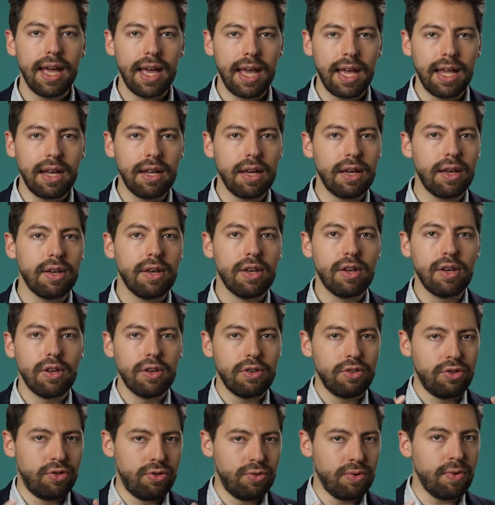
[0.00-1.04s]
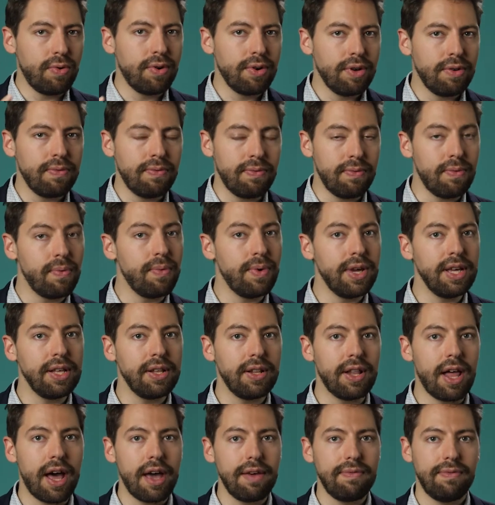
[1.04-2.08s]
in a sort of real
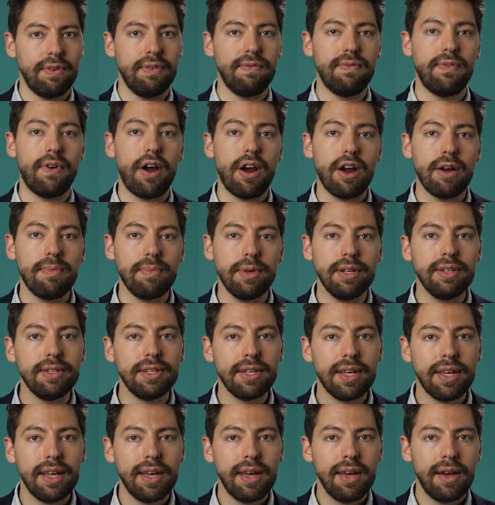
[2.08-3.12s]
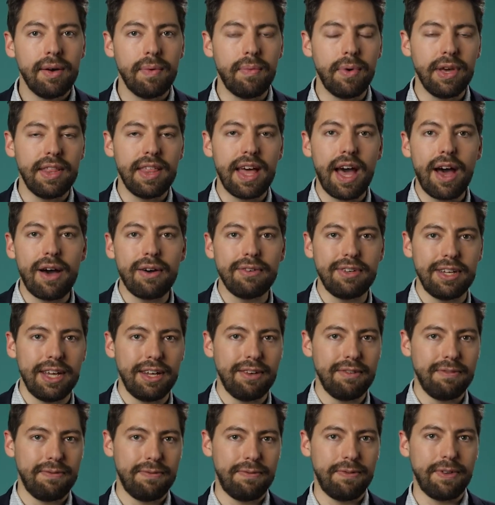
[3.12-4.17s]
life environment without
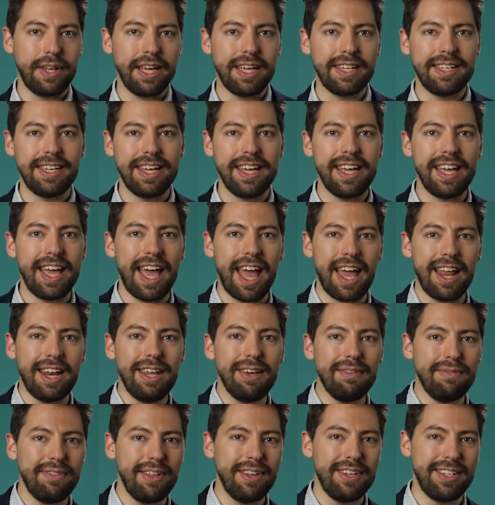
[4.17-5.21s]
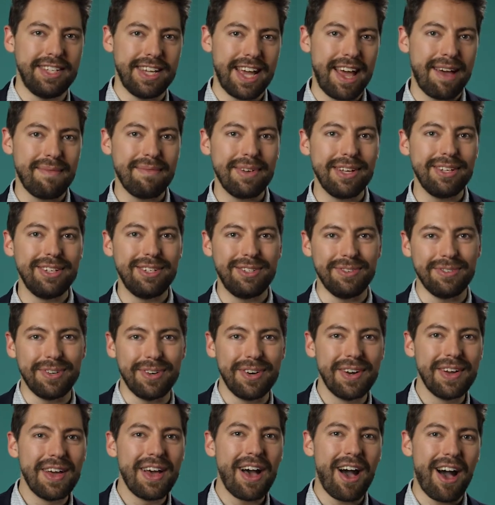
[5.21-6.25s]
inflicting any of the damage
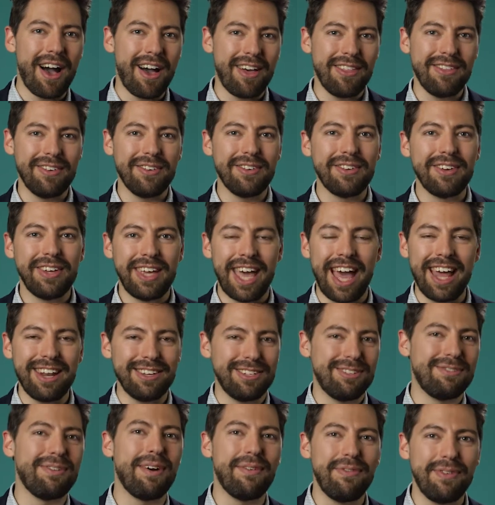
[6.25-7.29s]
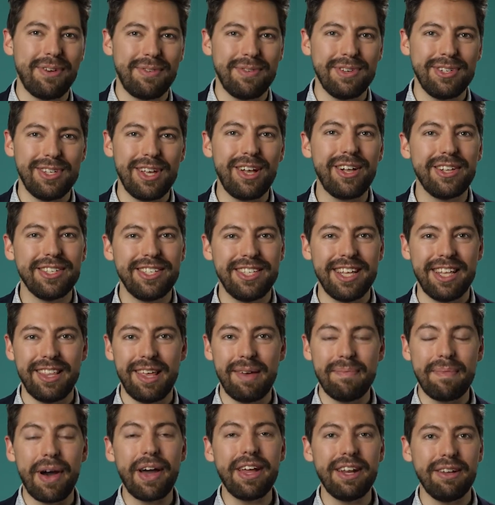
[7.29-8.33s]
or other catastrophic results that
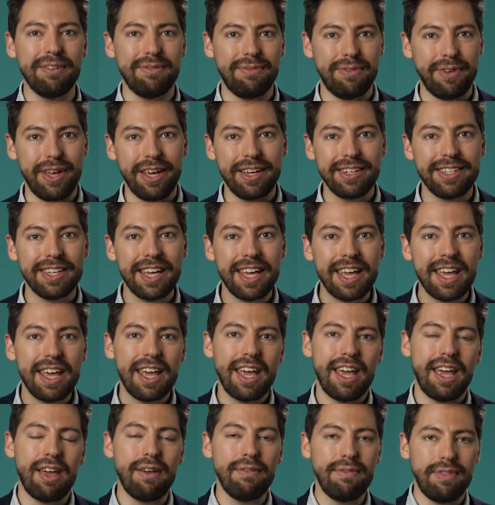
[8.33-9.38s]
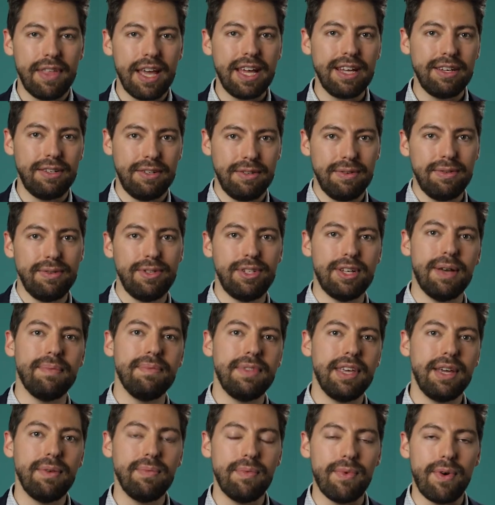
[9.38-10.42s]
they might inflict if they do
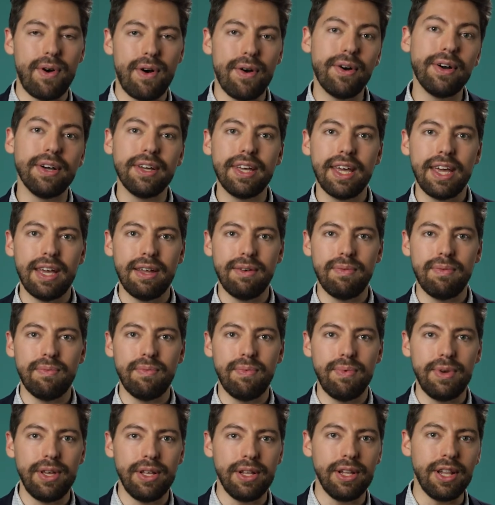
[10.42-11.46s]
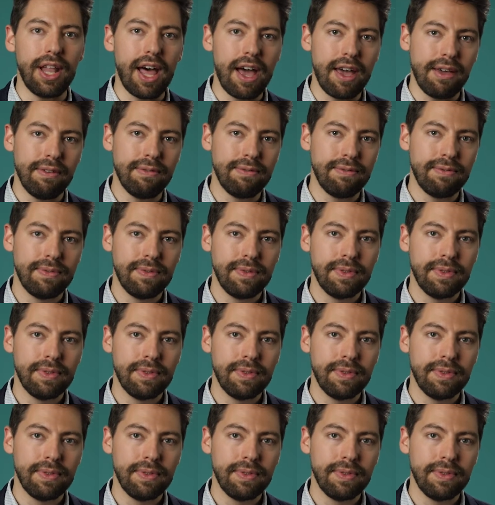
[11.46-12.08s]
something wrong in real life.